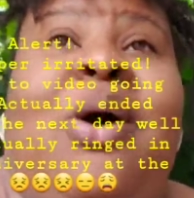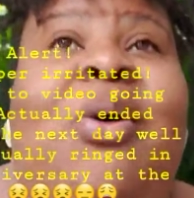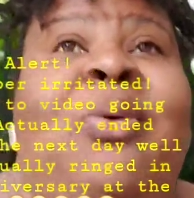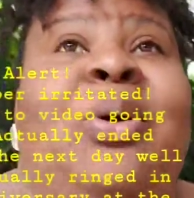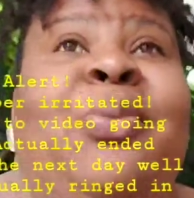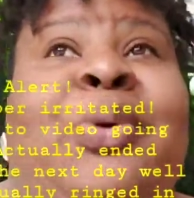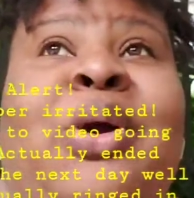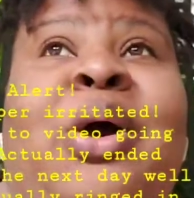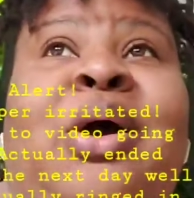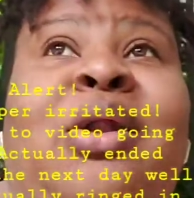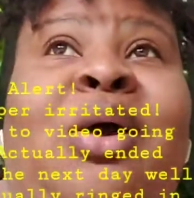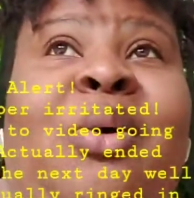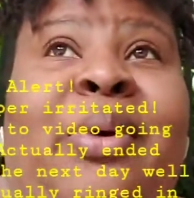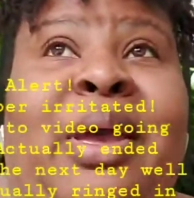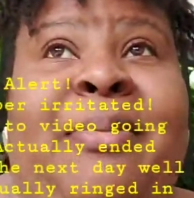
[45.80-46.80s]
when we're
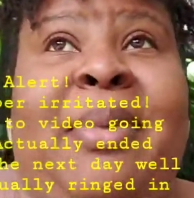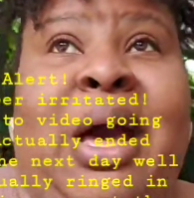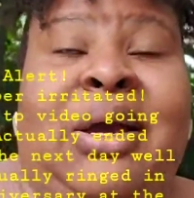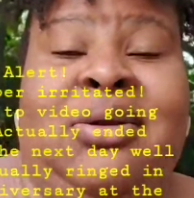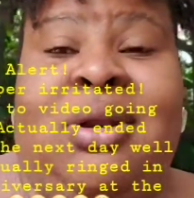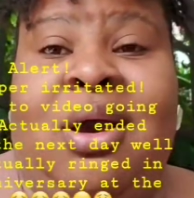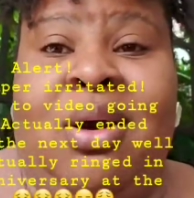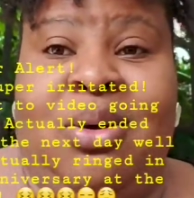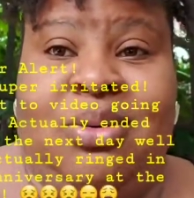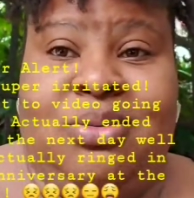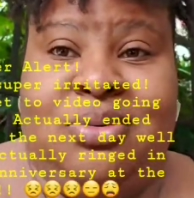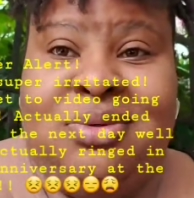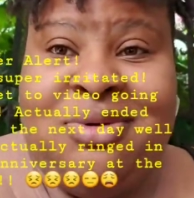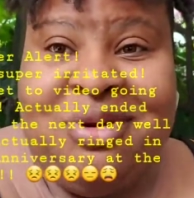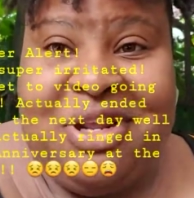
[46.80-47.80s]
on our way back
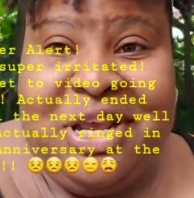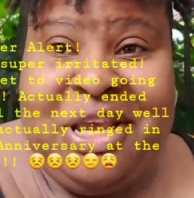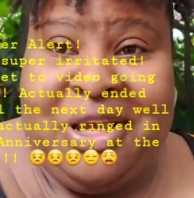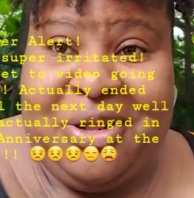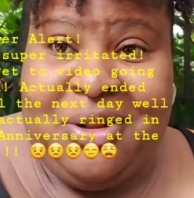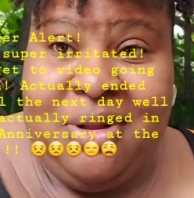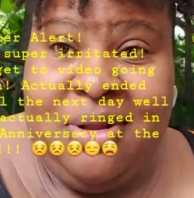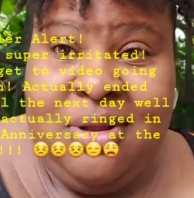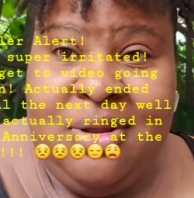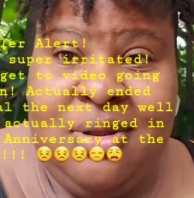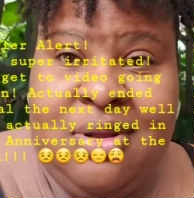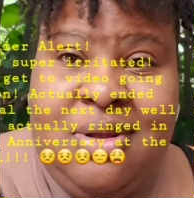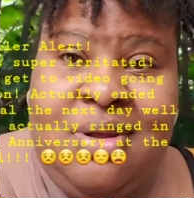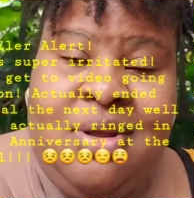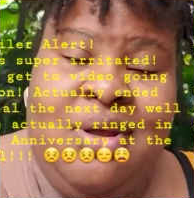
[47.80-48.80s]
down the hill,
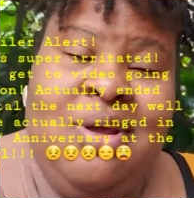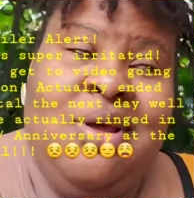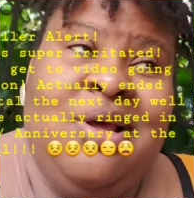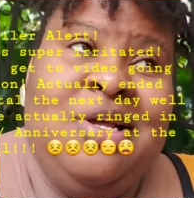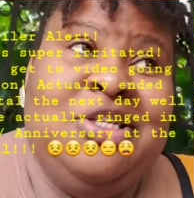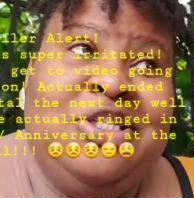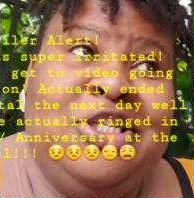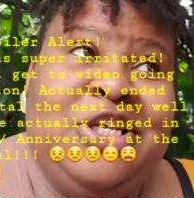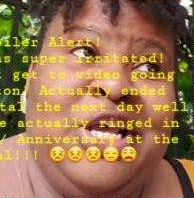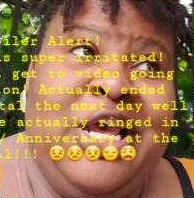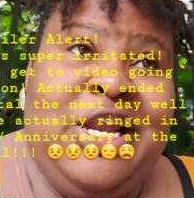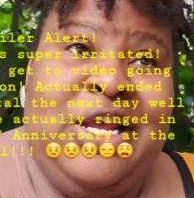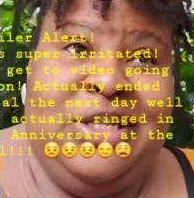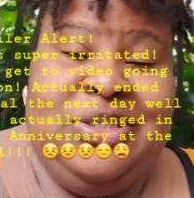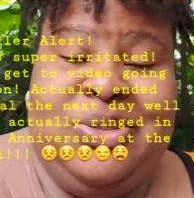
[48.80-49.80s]

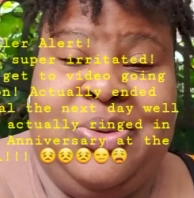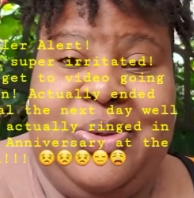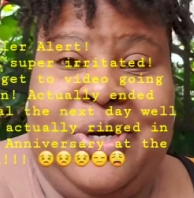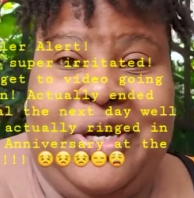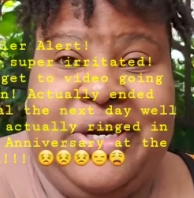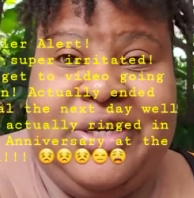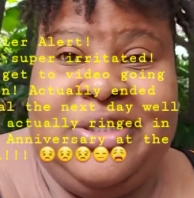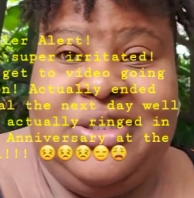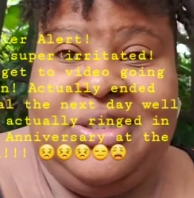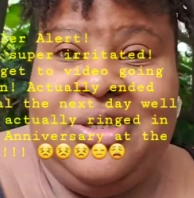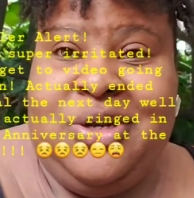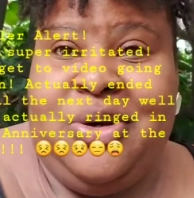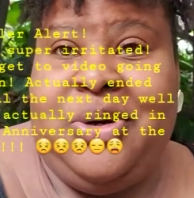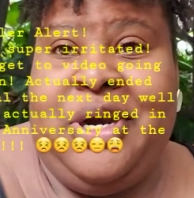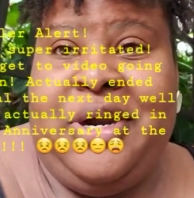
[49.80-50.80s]
heading towards,
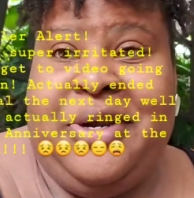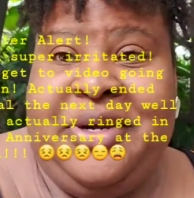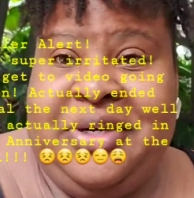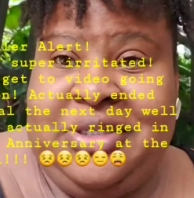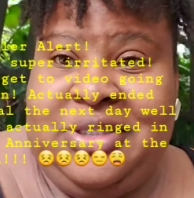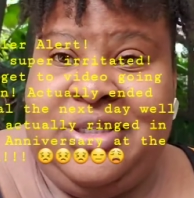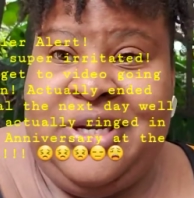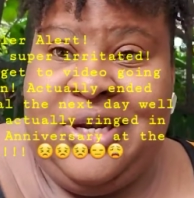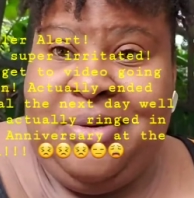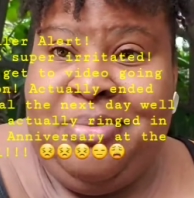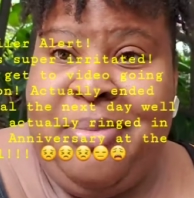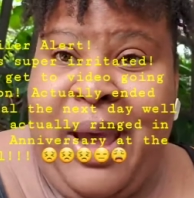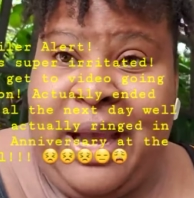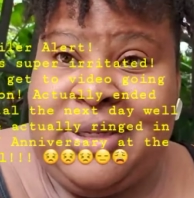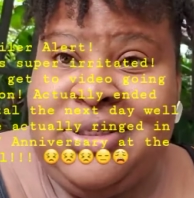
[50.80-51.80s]
our
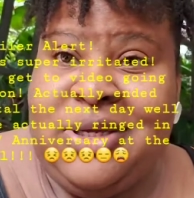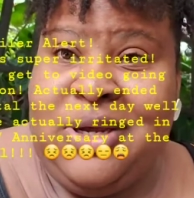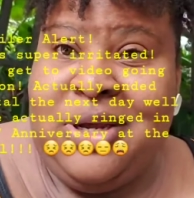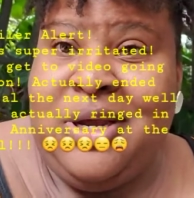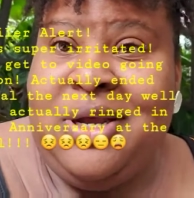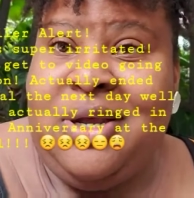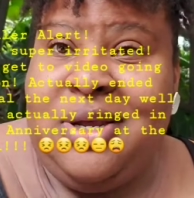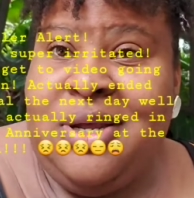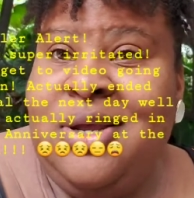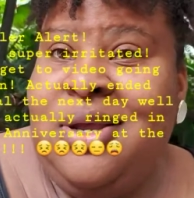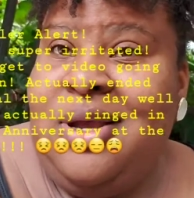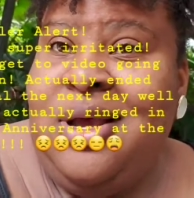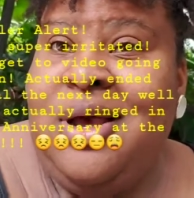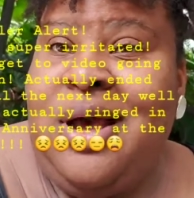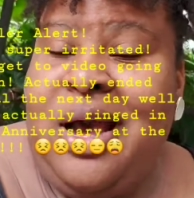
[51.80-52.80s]
back to
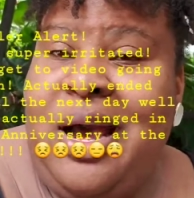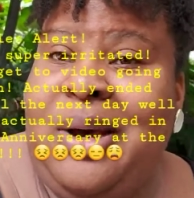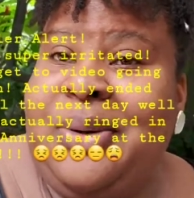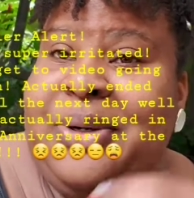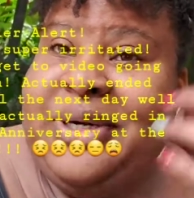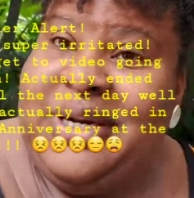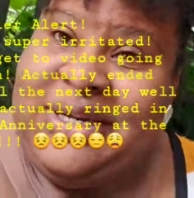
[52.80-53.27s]
our